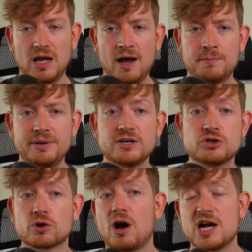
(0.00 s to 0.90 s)
because
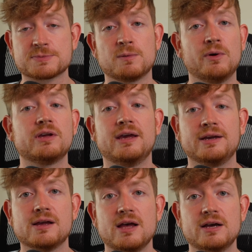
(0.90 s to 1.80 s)
your cost per
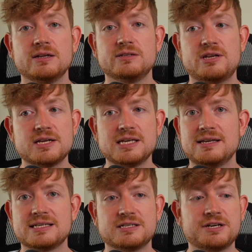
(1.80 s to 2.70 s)
booking doesn't
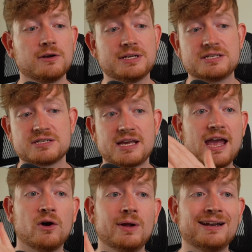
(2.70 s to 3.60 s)
necessarily
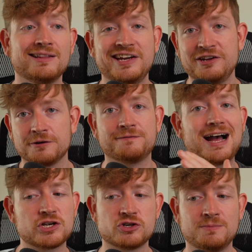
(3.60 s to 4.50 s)
scale in a linear
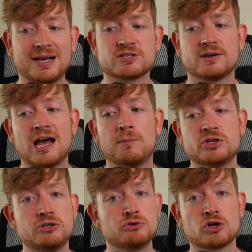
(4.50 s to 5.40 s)
fashion based on how
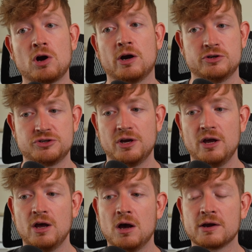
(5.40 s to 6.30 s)
much you charge.
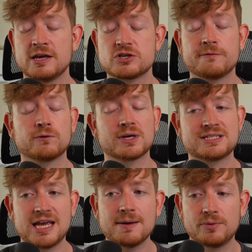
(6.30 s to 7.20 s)
Okay, so for
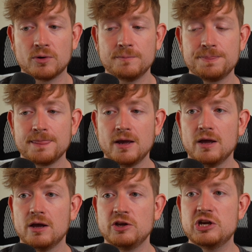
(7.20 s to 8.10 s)
example,
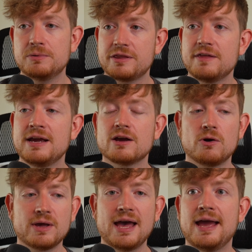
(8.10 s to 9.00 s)
you would think,
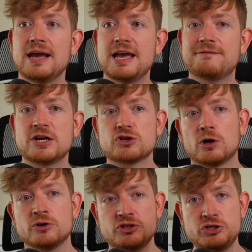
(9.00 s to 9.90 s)
okay, if I
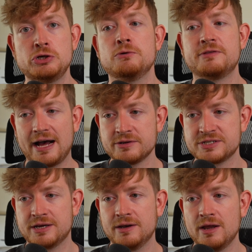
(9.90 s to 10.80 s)
charge
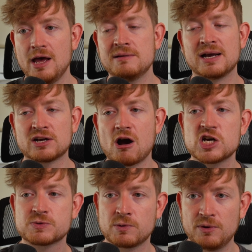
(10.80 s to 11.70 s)
$2,000, my
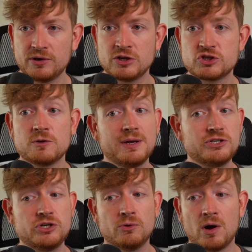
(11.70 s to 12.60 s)
cost per booking should be
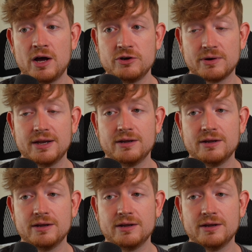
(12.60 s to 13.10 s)
$200.